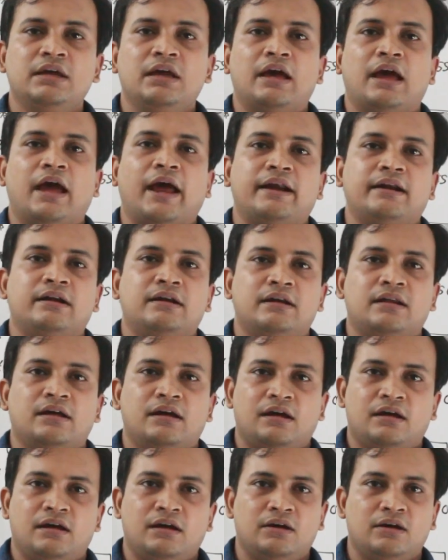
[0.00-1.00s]
and
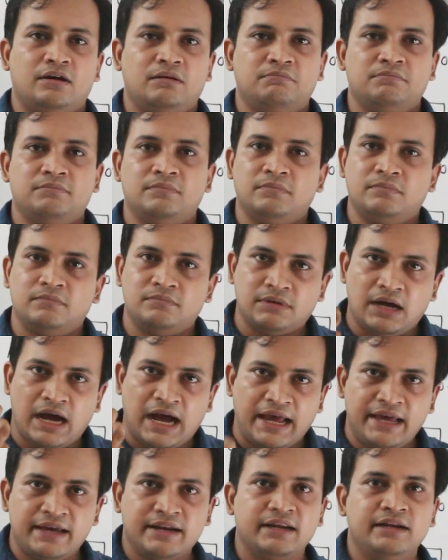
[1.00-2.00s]

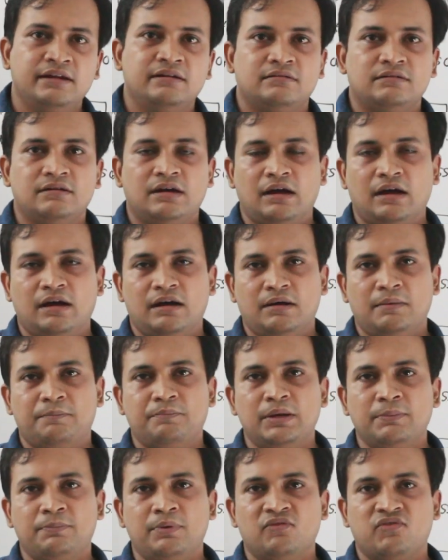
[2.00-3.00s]
hiring
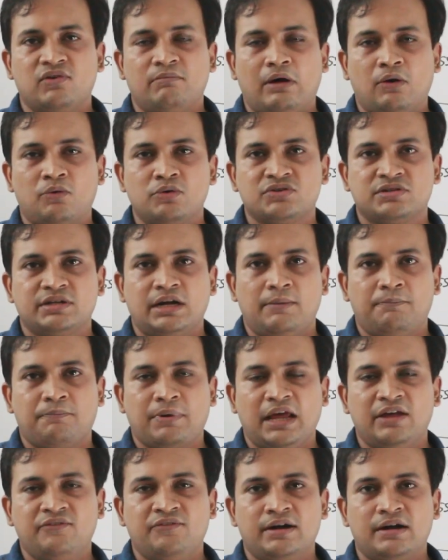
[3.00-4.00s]
people from outside,
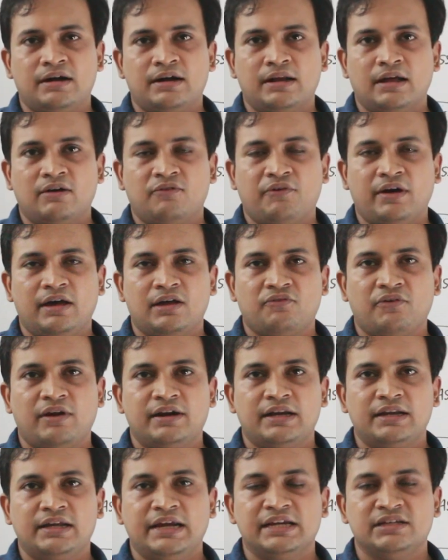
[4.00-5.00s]
private
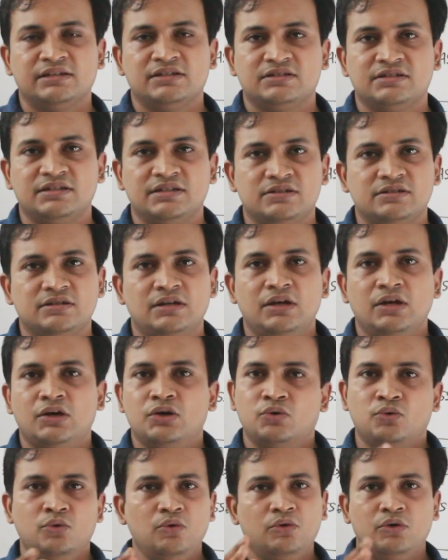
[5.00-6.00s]
firefighting agencies
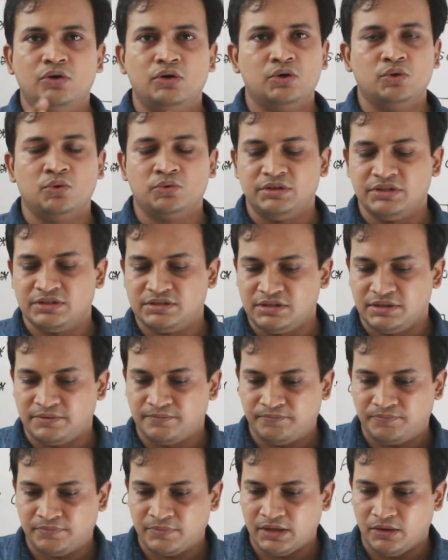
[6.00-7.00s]
to do this thing.
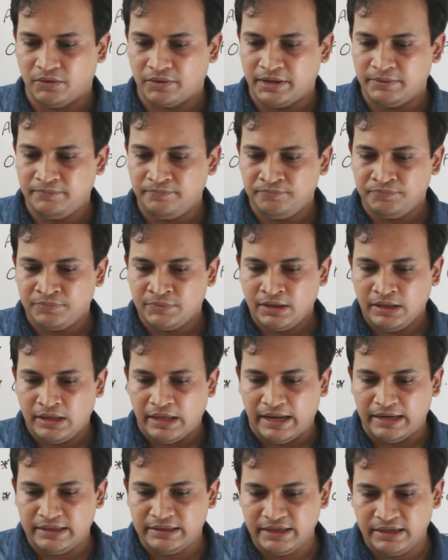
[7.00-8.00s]
Okay,
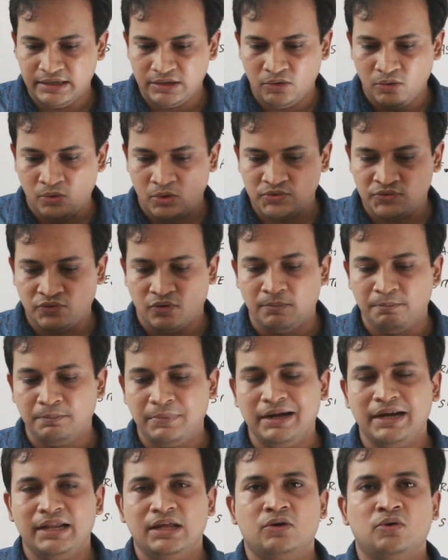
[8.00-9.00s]
and then goes for
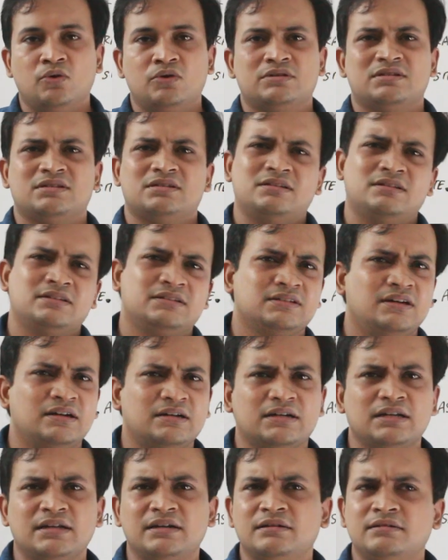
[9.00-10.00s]
building codes.
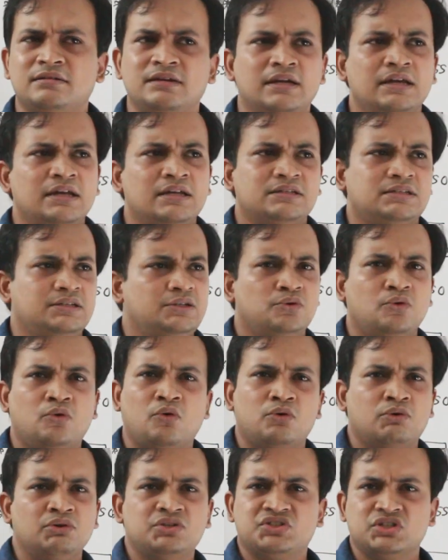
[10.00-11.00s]
See, you
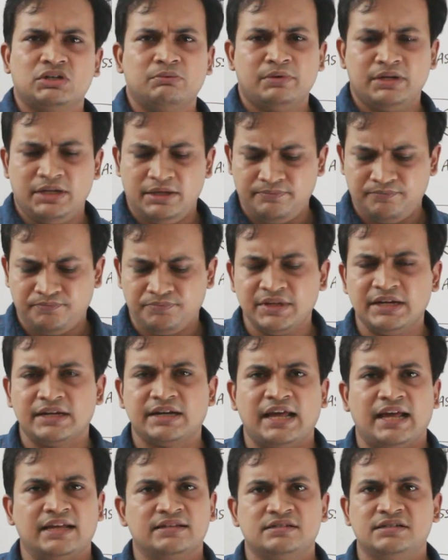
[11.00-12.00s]
go to Germany, it
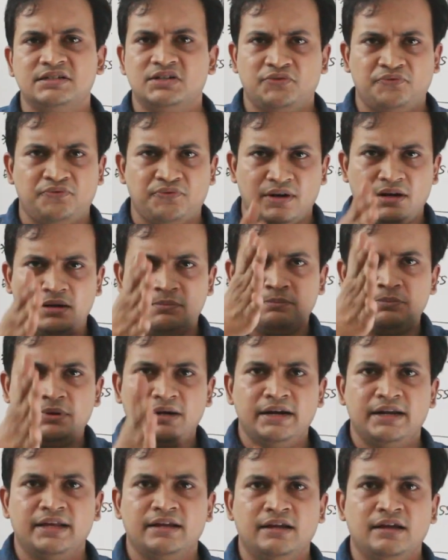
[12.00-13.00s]
has different
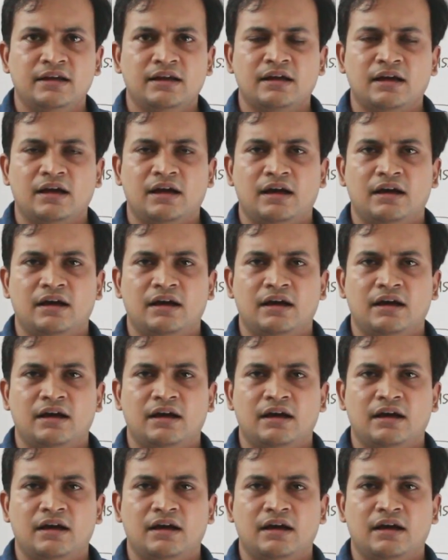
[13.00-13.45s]
building